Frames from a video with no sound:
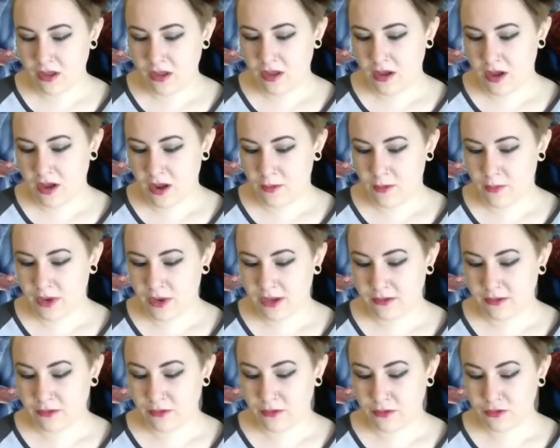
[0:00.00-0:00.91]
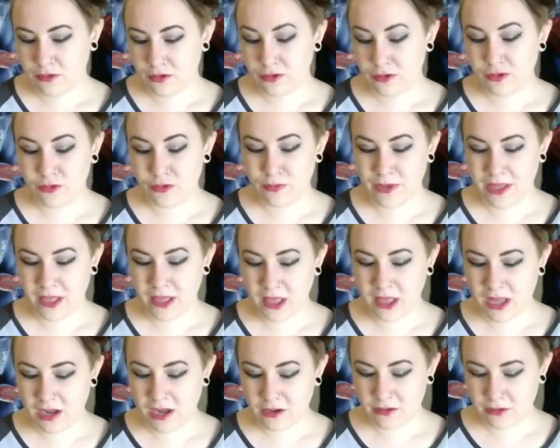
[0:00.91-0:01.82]
on mine. So I'll show you my
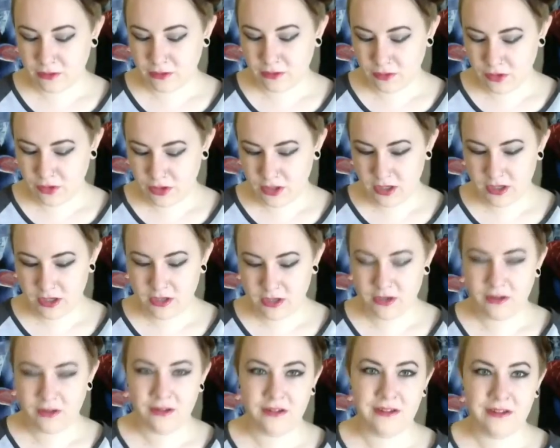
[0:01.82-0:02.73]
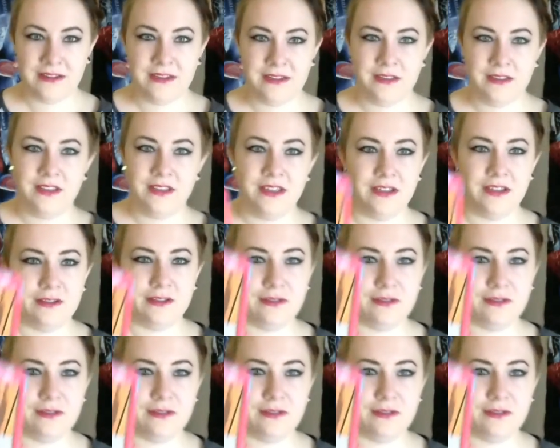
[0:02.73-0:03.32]
lock screen. It's